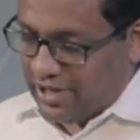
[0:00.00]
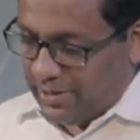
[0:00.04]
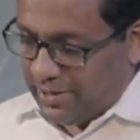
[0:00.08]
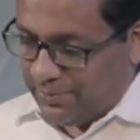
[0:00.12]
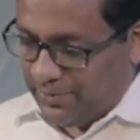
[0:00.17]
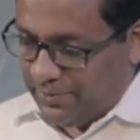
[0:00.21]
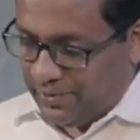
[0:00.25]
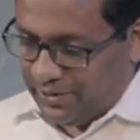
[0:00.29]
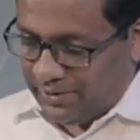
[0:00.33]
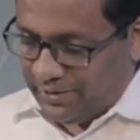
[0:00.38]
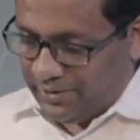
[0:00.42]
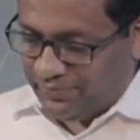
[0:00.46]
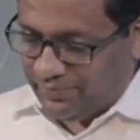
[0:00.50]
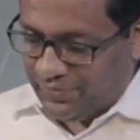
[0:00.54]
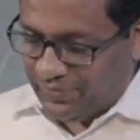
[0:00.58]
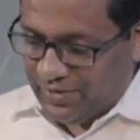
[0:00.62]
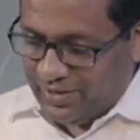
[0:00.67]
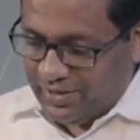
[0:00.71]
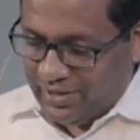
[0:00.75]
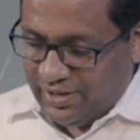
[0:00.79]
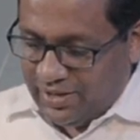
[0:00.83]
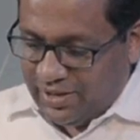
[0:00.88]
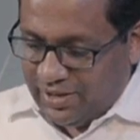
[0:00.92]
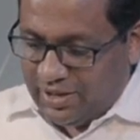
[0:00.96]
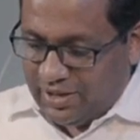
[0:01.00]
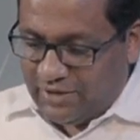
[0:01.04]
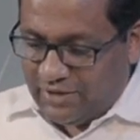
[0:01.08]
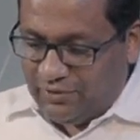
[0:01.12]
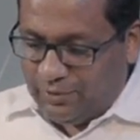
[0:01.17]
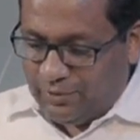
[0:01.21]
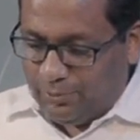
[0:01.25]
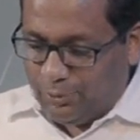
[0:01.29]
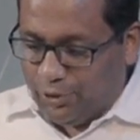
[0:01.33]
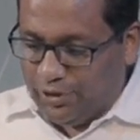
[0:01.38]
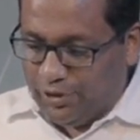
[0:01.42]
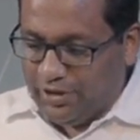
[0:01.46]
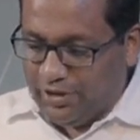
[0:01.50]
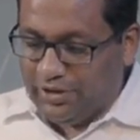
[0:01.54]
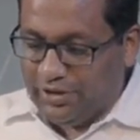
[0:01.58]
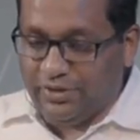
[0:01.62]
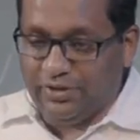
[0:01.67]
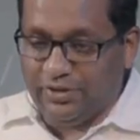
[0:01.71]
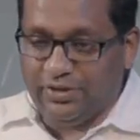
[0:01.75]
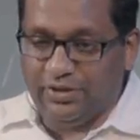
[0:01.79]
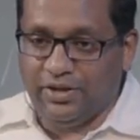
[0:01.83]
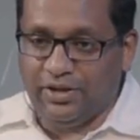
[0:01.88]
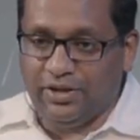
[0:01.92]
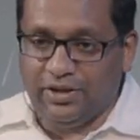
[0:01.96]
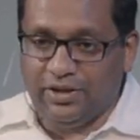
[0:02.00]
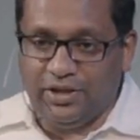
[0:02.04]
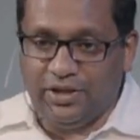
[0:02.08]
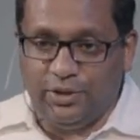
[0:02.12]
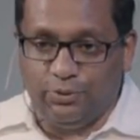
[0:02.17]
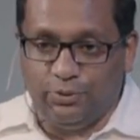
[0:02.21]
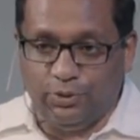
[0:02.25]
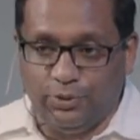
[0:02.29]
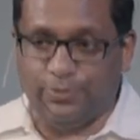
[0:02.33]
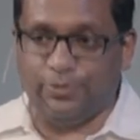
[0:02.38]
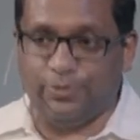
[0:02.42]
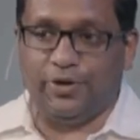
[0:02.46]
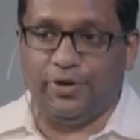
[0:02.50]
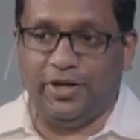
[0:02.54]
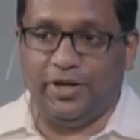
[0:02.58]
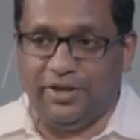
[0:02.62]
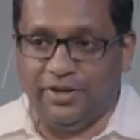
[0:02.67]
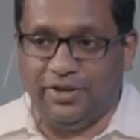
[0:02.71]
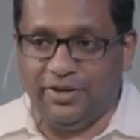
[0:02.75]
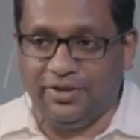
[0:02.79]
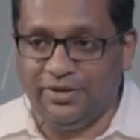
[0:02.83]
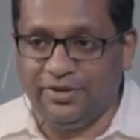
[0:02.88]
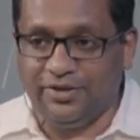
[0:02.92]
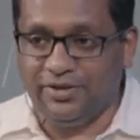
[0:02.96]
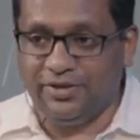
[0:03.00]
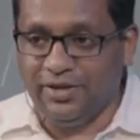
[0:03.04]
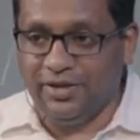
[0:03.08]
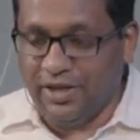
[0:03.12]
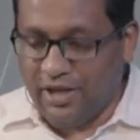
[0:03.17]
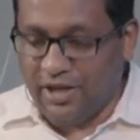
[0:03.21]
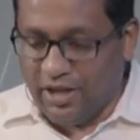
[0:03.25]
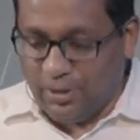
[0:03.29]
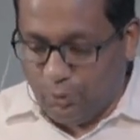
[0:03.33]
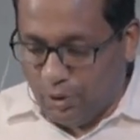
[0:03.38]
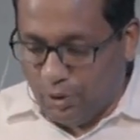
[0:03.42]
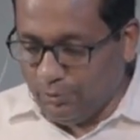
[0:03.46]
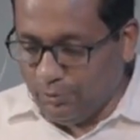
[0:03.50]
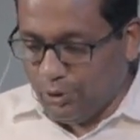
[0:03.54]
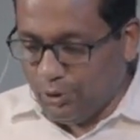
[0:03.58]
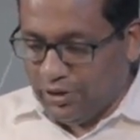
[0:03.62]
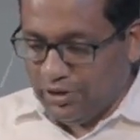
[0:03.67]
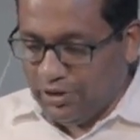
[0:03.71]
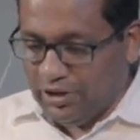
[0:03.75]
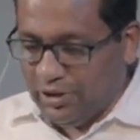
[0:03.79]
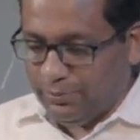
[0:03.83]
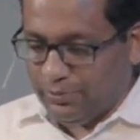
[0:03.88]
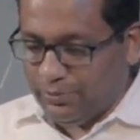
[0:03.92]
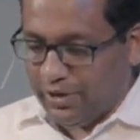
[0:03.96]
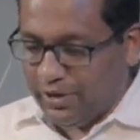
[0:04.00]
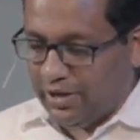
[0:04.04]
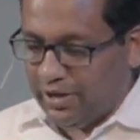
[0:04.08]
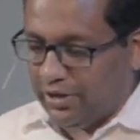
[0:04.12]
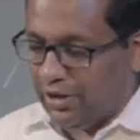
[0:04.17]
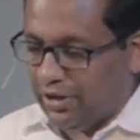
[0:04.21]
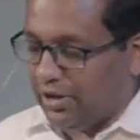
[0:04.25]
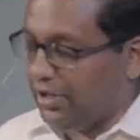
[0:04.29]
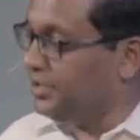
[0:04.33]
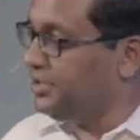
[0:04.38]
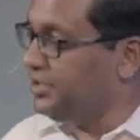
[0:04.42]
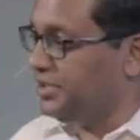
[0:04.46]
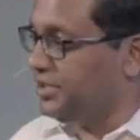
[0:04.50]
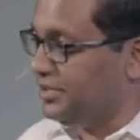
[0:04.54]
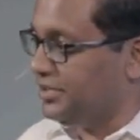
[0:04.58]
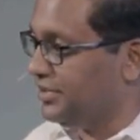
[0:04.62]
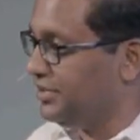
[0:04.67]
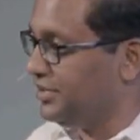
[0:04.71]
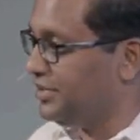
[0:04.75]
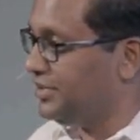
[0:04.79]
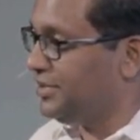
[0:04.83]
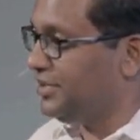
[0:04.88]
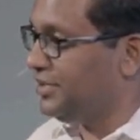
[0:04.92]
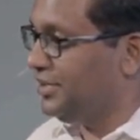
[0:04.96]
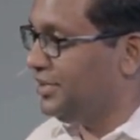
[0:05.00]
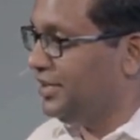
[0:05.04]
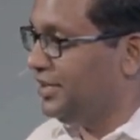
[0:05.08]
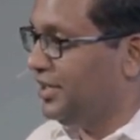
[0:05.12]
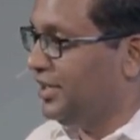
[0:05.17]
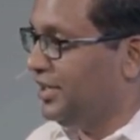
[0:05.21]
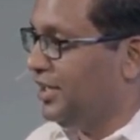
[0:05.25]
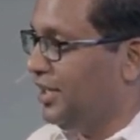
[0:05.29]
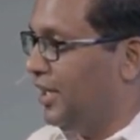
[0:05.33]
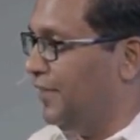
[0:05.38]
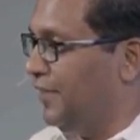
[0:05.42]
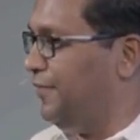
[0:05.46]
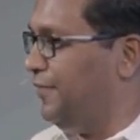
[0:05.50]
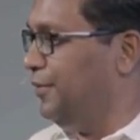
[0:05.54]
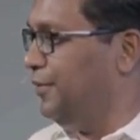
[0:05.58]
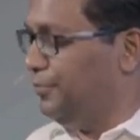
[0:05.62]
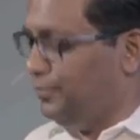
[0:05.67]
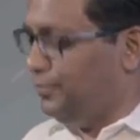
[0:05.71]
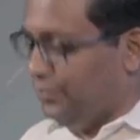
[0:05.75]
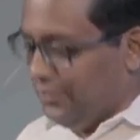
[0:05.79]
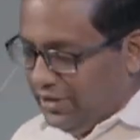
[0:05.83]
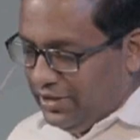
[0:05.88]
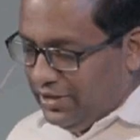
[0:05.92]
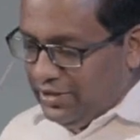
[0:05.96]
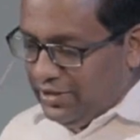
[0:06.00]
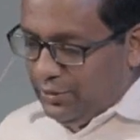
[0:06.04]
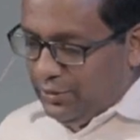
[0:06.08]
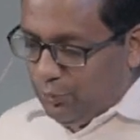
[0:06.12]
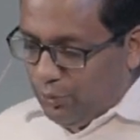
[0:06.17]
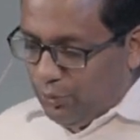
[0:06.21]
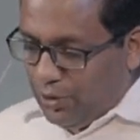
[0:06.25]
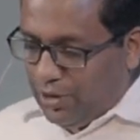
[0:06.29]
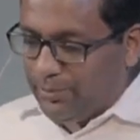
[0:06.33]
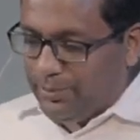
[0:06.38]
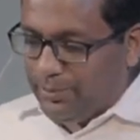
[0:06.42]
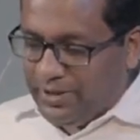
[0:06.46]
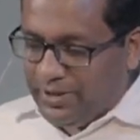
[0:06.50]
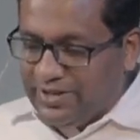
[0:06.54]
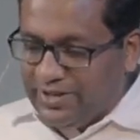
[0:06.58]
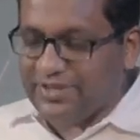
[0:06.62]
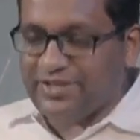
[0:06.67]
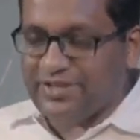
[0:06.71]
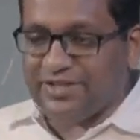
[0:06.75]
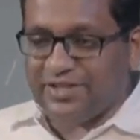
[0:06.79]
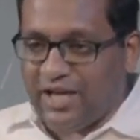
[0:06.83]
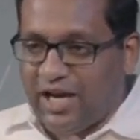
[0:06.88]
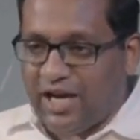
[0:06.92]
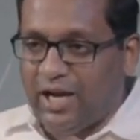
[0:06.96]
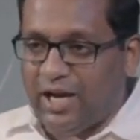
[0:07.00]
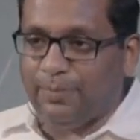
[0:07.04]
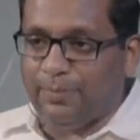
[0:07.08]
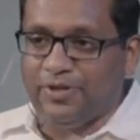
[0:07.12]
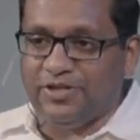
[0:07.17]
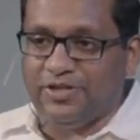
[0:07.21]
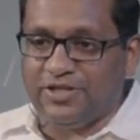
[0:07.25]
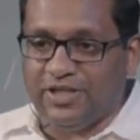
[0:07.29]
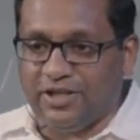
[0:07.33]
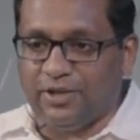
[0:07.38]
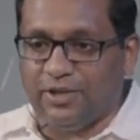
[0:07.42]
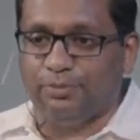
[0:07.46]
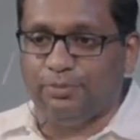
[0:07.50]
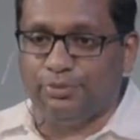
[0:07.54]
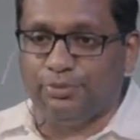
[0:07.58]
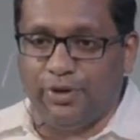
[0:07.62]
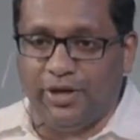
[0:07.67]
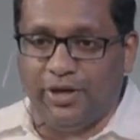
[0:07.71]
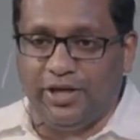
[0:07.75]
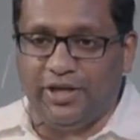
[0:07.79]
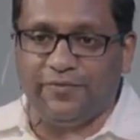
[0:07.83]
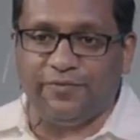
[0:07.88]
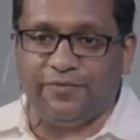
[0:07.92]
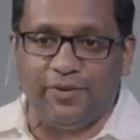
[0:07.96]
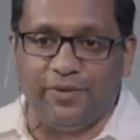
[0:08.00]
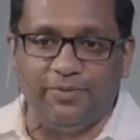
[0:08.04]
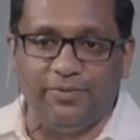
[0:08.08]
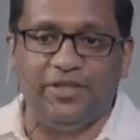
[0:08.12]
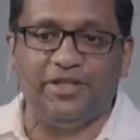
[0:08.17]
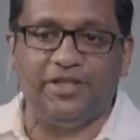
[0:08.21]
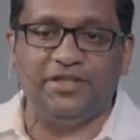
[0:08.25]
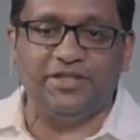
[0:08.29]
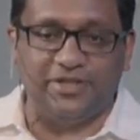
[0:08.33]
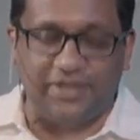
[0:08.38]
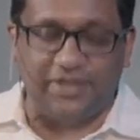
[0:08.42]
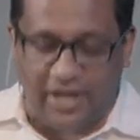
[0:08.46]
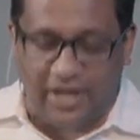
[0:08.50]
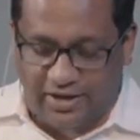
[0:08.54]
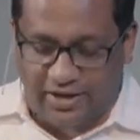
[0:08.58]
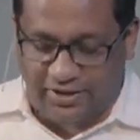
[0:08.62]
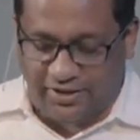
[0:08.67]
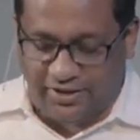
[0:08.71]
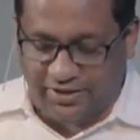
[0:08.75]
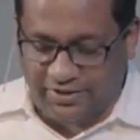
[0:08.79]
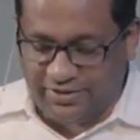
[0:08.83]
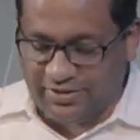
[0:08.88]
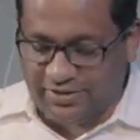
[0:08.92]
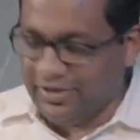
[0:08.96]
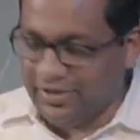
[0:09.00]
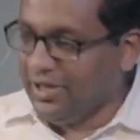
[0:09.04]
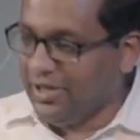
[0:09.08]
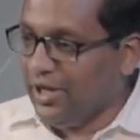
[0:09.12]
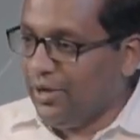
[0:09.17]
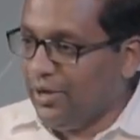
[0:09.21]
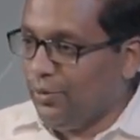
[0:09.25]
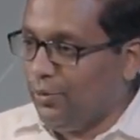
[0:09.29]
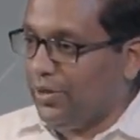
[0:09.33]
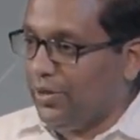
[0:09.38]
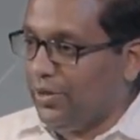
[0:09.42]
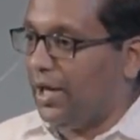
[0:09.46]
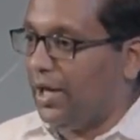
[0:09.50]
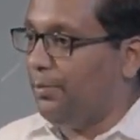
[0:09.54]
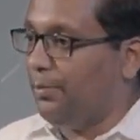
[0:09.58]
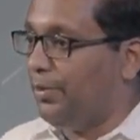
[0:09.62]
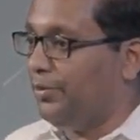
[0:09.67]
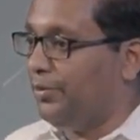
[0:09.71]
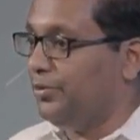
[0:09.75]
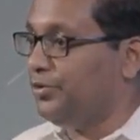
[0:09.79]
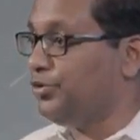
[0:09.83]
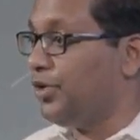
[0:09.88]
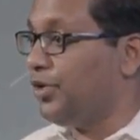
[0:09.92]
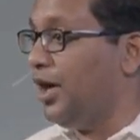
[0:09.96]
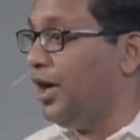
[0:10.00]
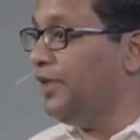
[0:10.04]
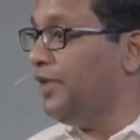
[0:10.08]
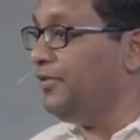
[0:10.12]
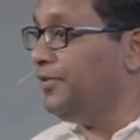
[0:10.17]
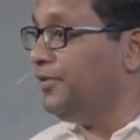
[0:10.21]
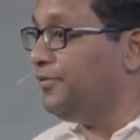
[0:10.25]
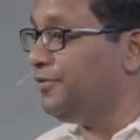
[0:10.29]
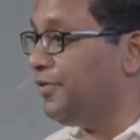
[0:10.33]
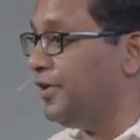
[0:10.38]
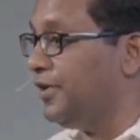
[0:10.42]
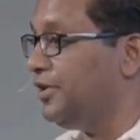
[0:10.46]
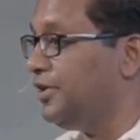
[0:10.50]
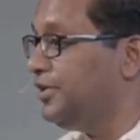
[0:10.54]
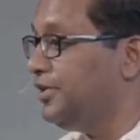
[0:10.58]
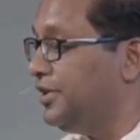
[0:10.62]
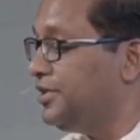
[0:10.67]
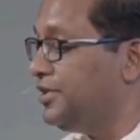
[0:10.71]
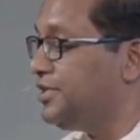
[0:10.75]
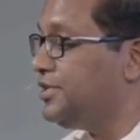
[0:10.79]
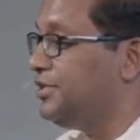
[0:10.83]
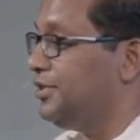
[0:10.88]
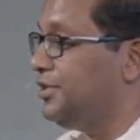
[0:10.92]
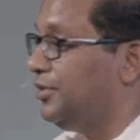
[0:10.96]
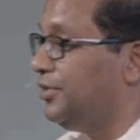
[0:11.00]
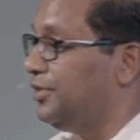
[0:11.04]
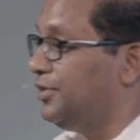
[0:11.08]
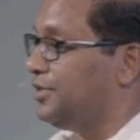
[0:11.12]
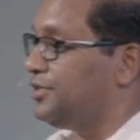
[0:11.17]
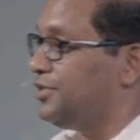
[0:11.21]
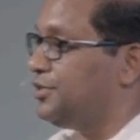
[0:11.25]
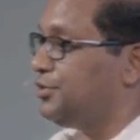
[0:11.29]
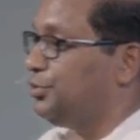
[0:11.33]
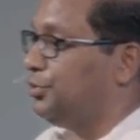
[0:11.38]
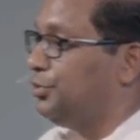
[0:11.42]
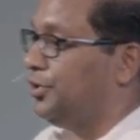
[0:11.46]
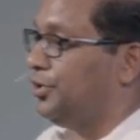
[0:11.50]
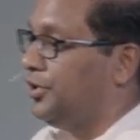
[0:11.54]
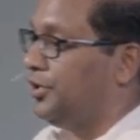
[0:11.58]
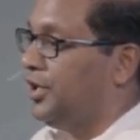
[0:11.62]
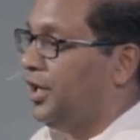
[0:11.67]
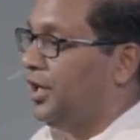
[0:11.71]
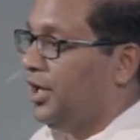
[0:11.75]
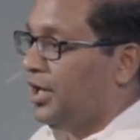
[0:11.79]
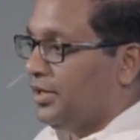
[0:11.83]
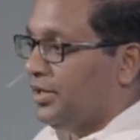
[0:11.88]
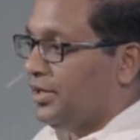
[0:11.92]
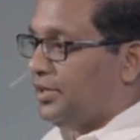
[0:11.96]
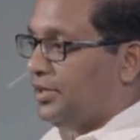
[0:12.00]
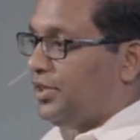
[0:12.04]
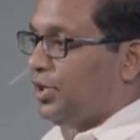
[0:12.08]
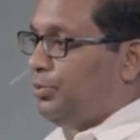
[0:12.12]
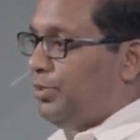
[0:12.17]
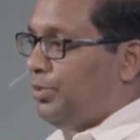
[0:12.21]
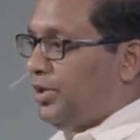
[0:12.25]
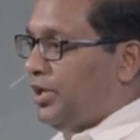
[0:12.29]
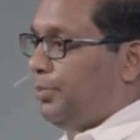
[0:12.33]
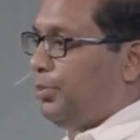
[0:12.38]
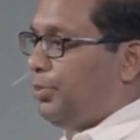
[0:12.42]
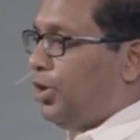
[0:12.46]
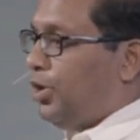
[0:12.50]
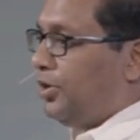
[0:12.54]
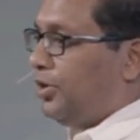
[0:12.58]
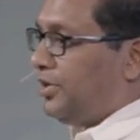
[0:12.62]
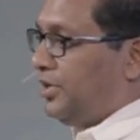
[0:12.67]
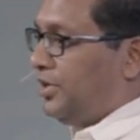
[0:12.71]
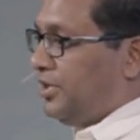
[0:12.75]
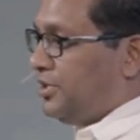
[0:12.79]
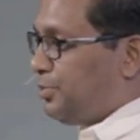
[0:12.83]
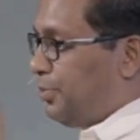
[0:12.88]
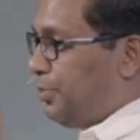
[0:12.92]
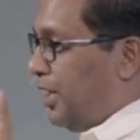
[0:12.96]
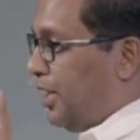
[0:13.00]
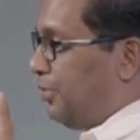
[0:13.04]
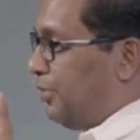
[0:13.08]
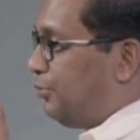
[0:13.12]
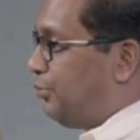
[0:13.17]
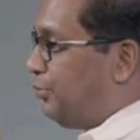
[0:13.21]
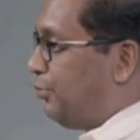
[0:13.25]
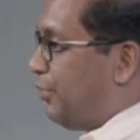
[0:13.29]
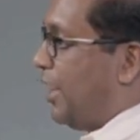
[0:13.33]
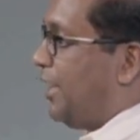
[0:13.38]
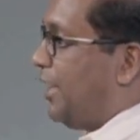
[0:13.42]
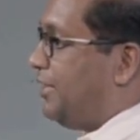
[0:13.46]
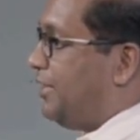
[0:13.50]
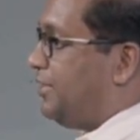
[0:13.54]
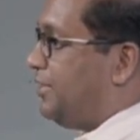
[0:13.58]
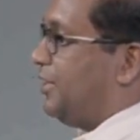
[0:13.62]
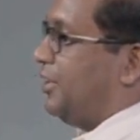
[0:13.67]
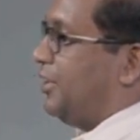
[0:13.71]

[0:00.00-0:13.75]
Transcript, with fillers: And every morning he would pray. And one morning he prayed, All right, Jesus, if you really want me to stop and take a break from this diet, when I drive in front of this donut store, let there be a parking spot right there in the middle.